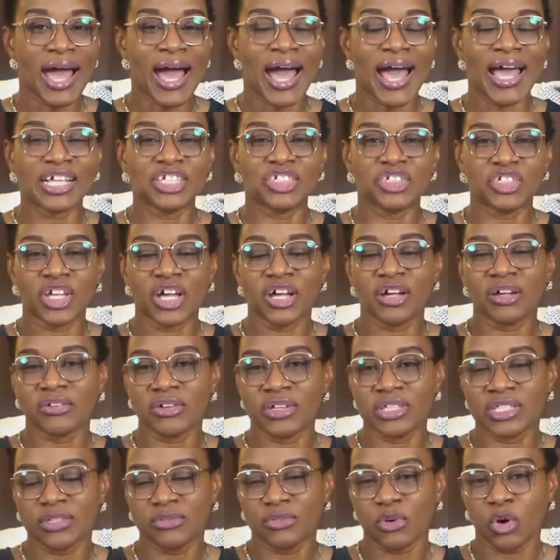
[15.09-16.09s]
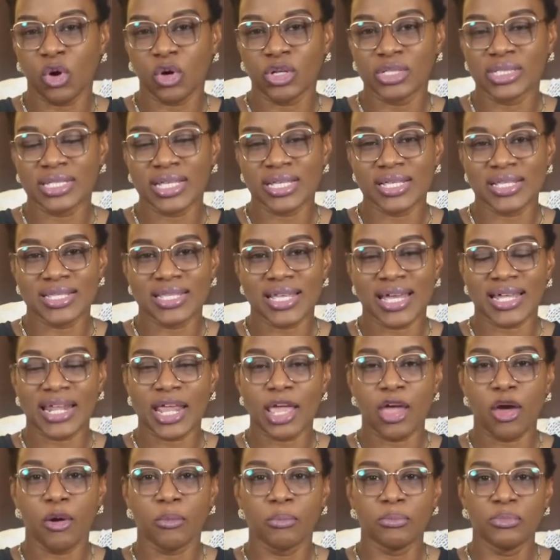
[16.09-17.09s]
I share creative content that
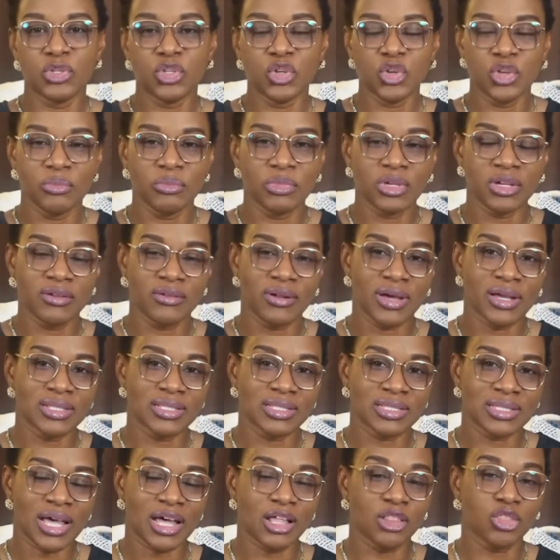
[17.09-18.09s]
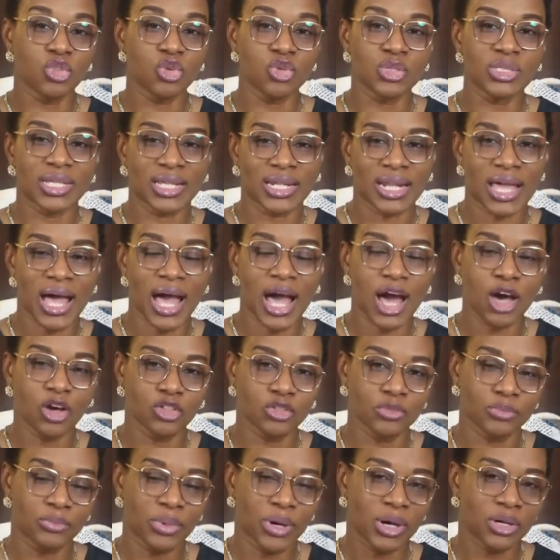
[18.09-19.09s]
help new immigrants and those that are
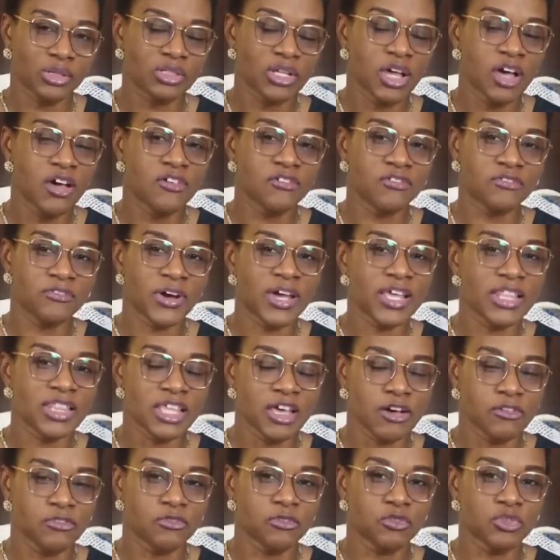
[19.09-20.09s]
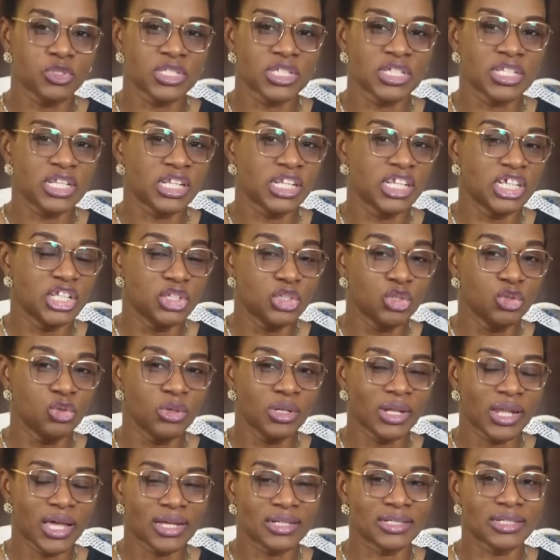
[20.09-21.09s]
outbound find their footing in a
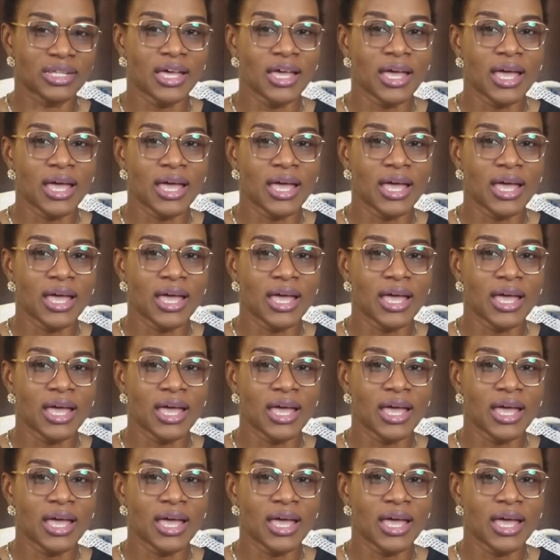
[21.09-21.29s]
new land,